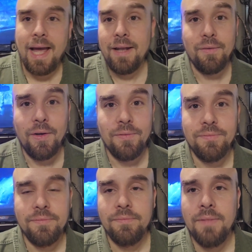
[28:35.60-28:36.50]
I don't know.
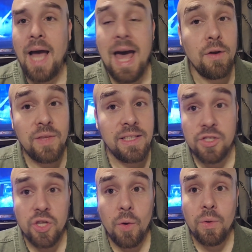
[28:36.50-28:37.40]
I don't think
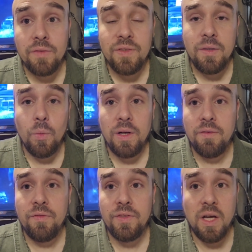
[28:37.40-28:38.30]
the show would
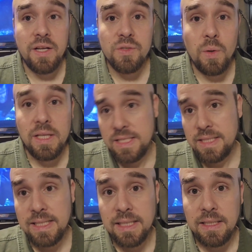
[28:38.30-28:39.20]
have done as well as
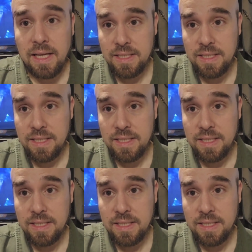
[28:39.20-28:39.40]
it did